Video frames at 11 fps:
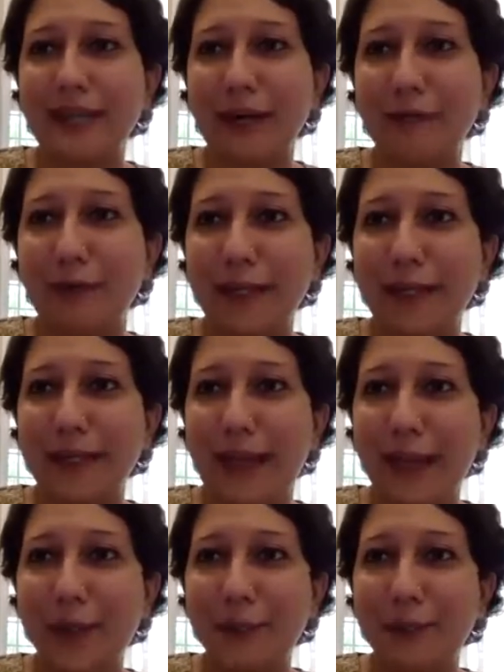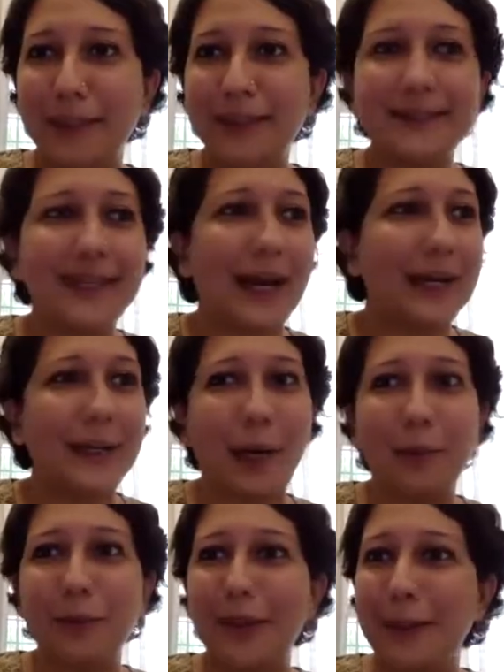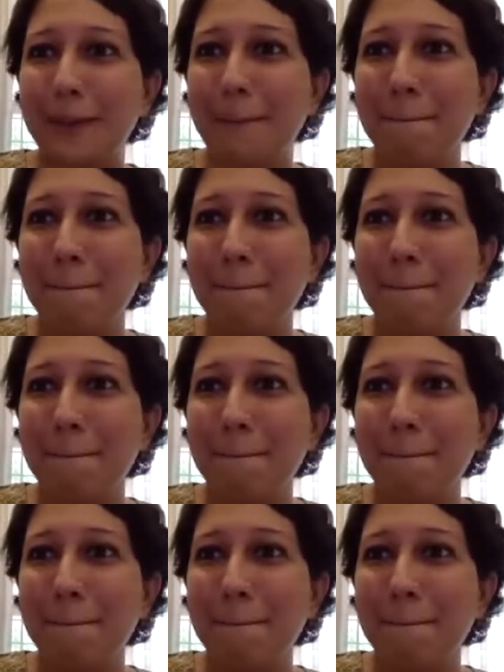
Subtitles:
have 48 lakh rupees lying around in